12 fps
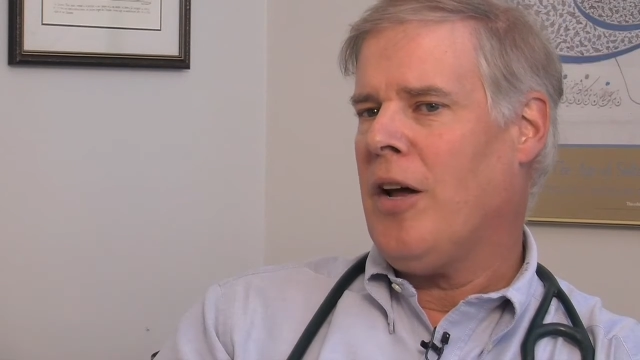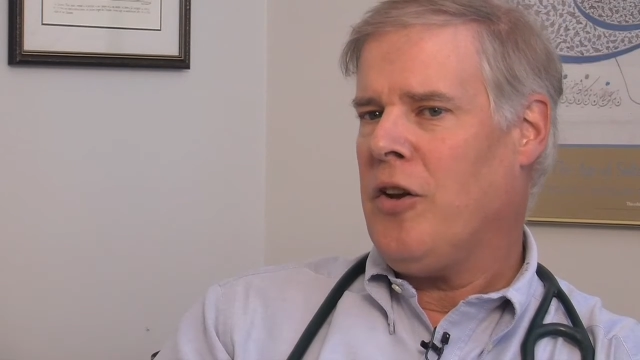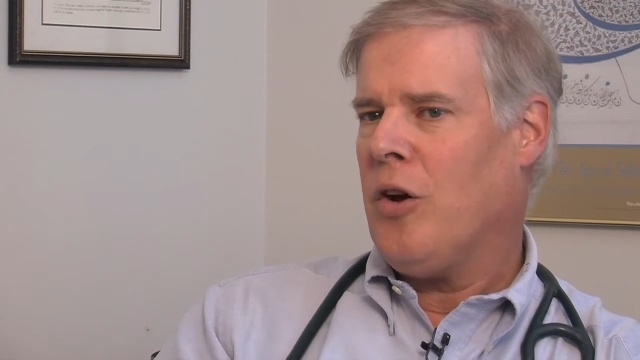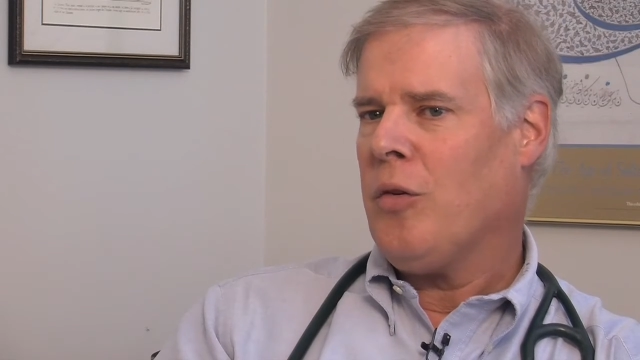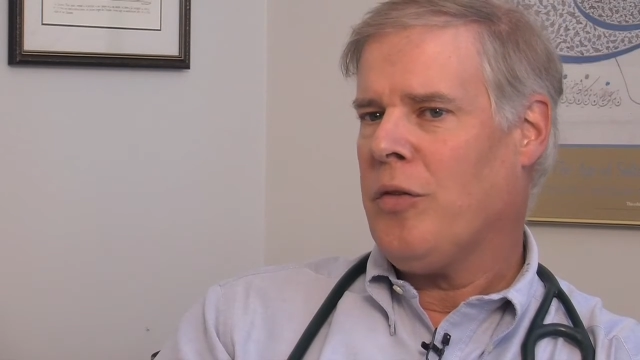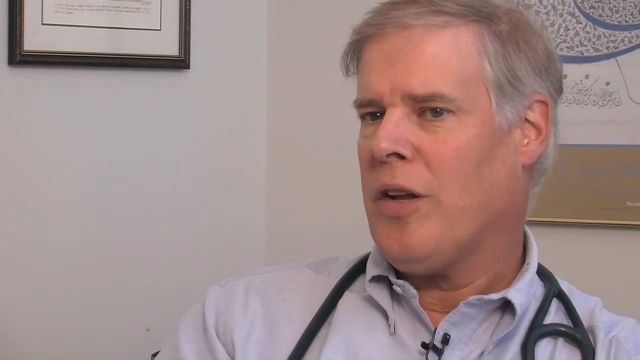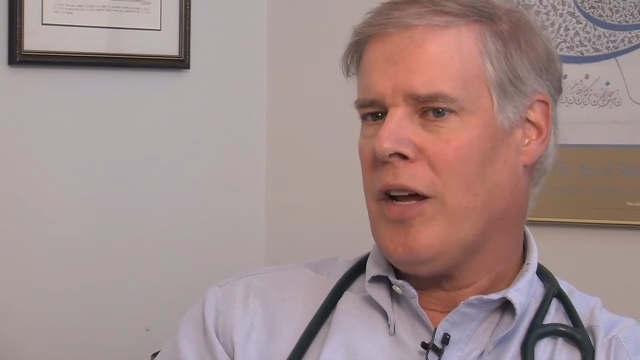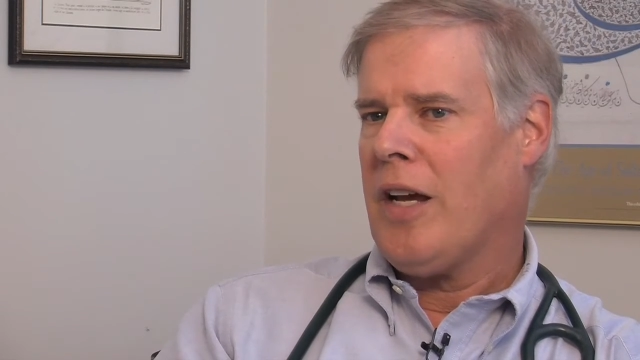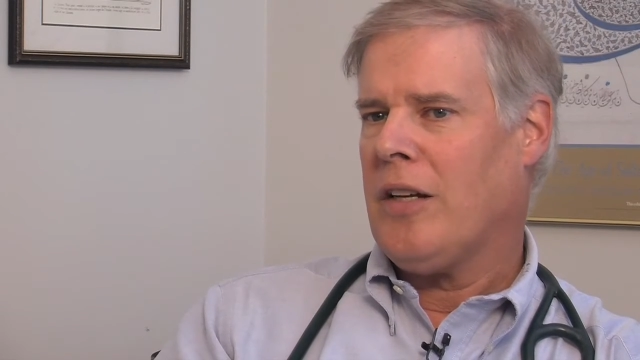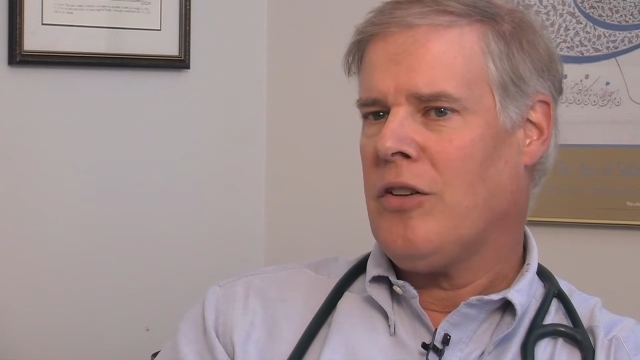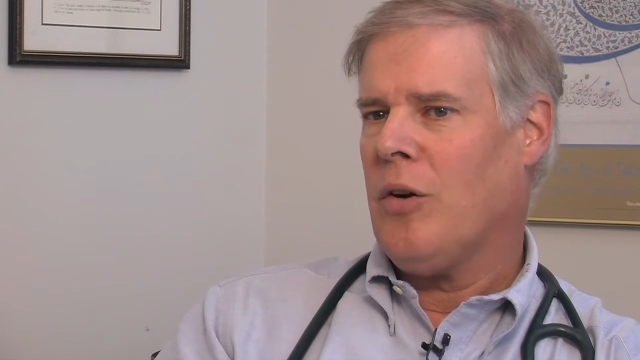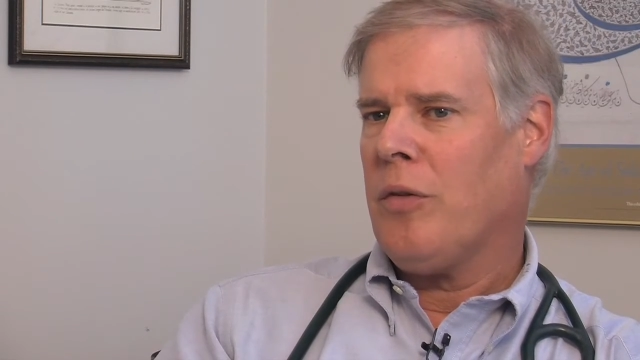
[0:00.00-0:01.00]
a note that
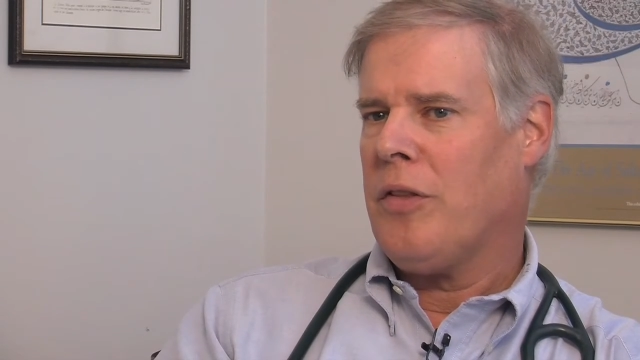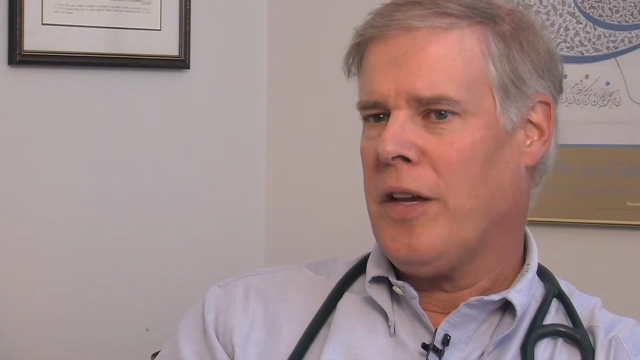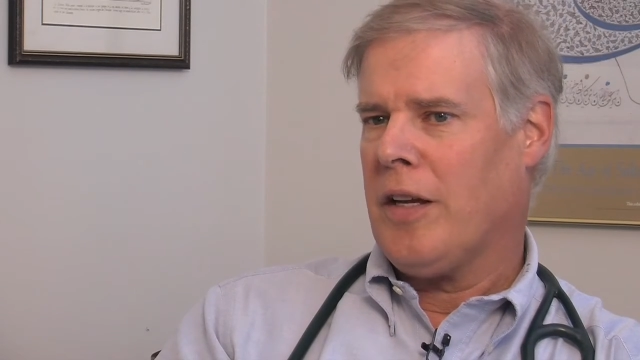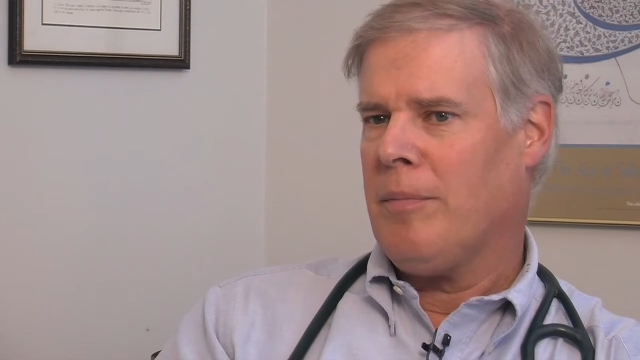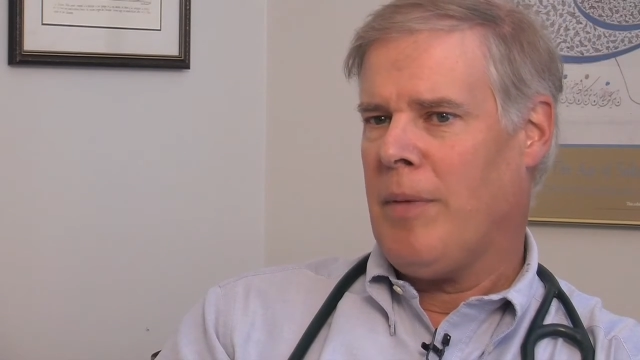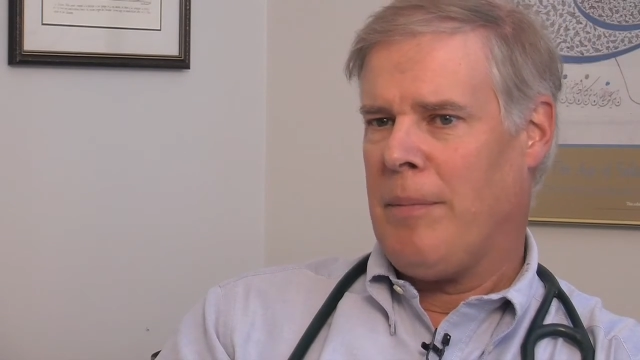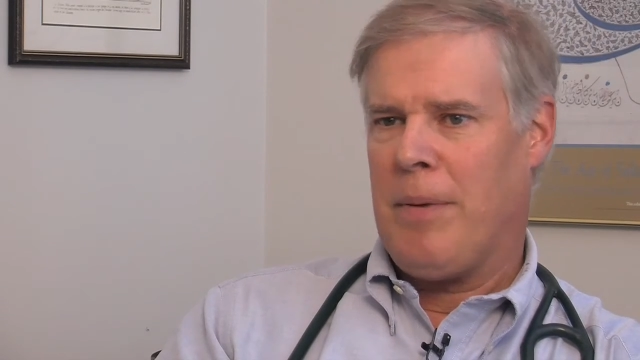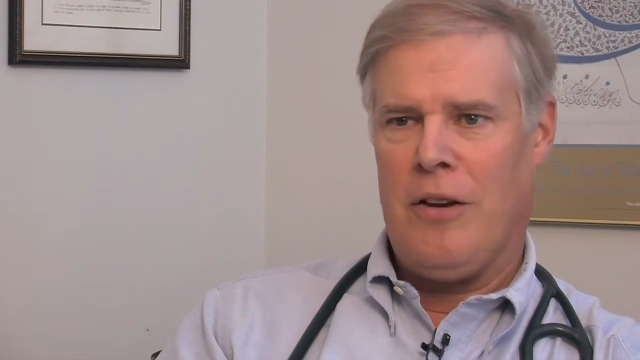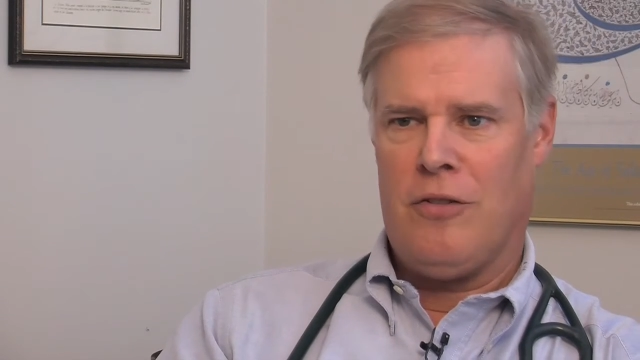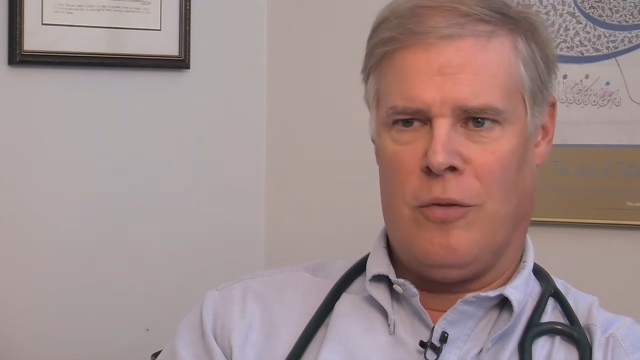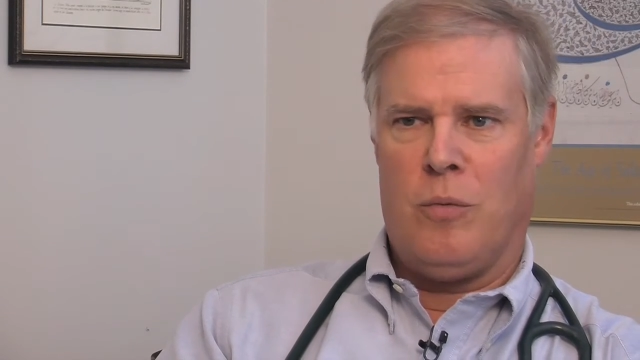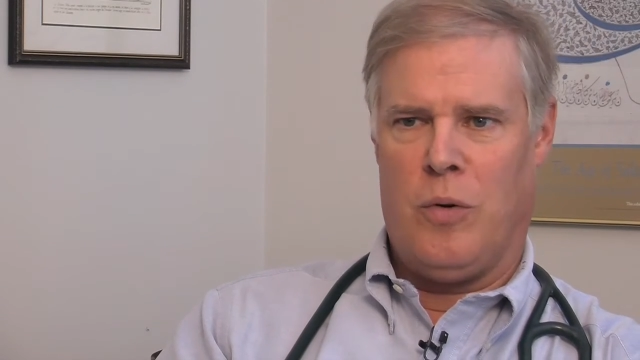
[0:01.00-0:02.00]
I don't think my
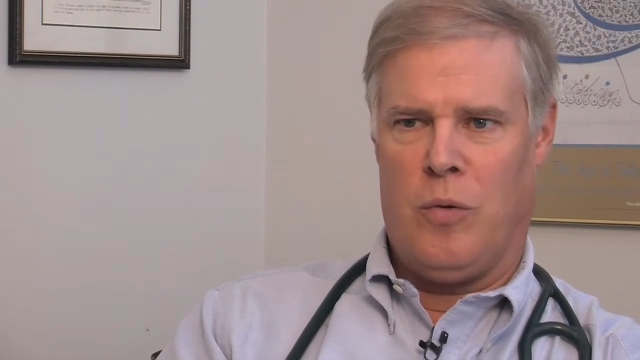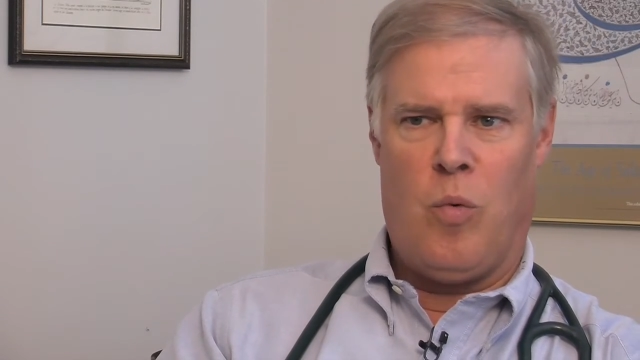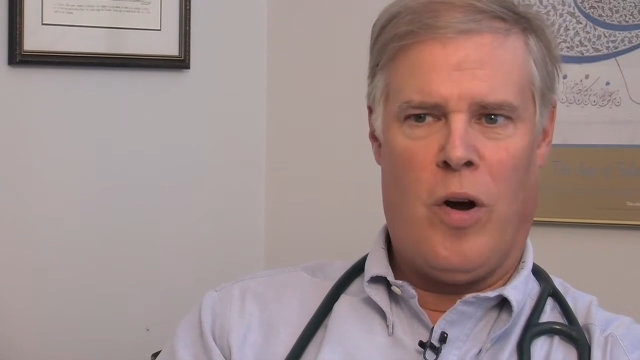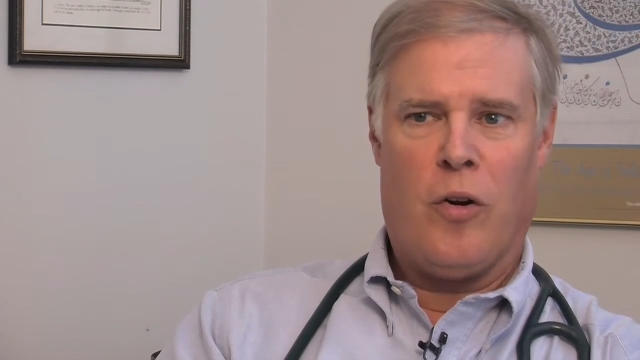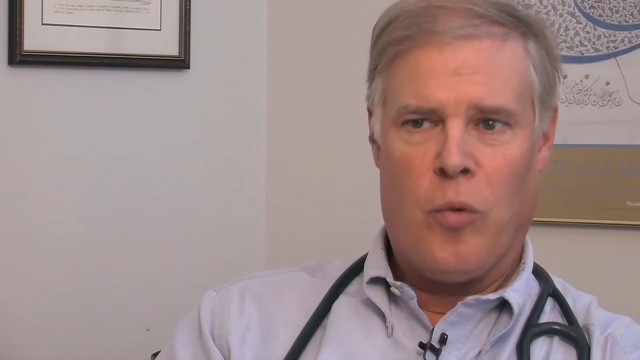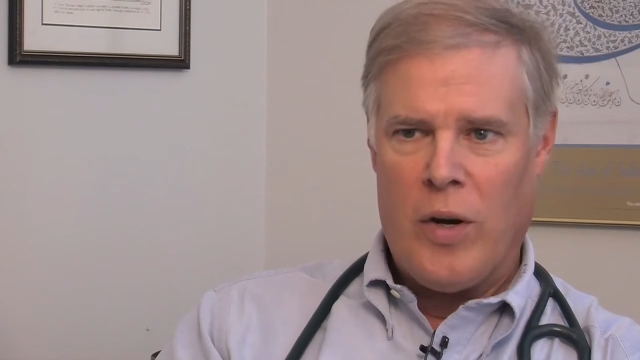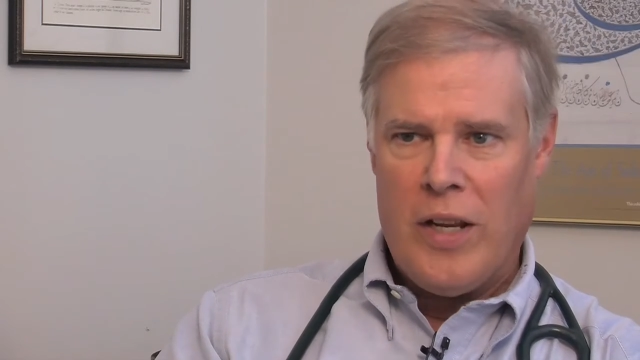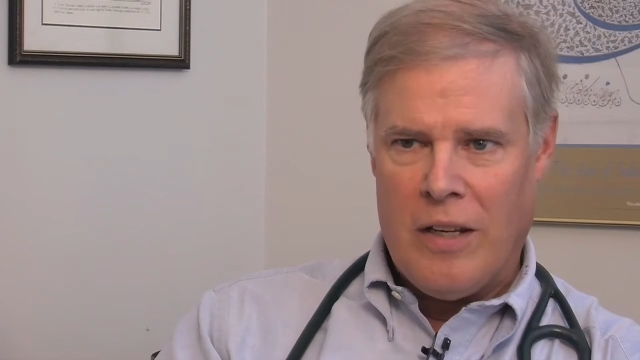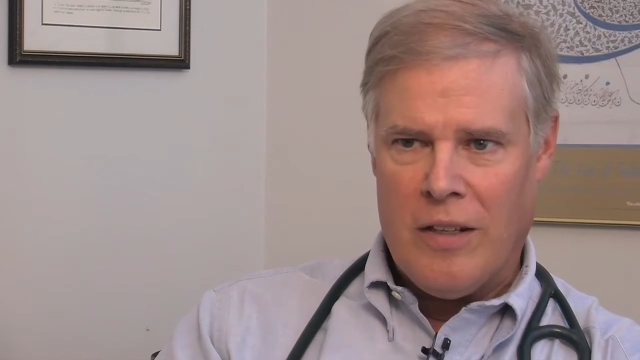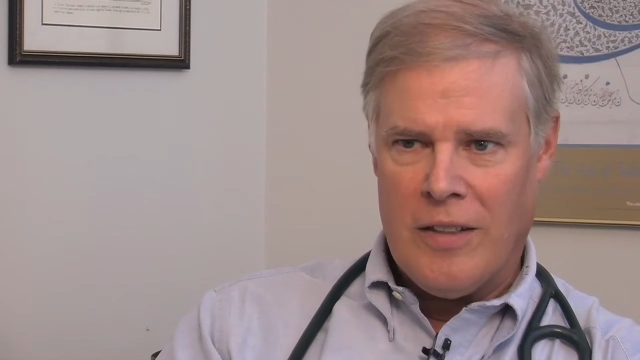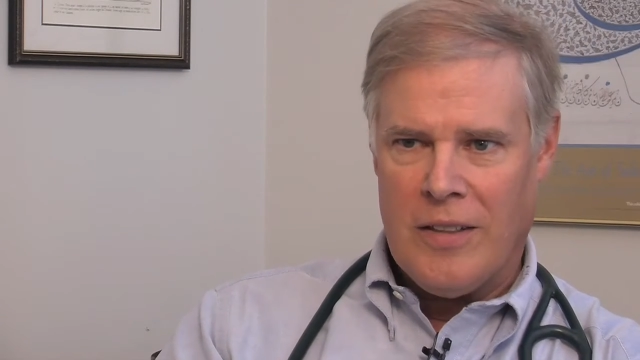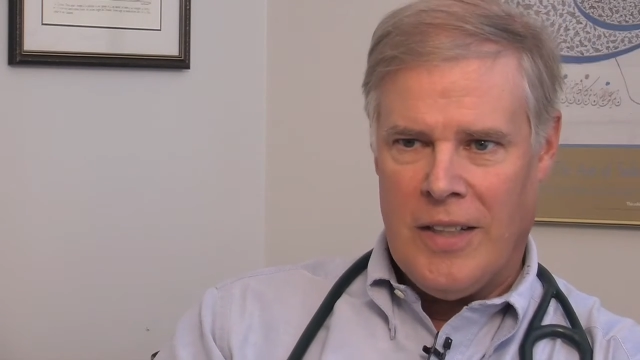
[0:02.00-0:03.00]
patient would want to read.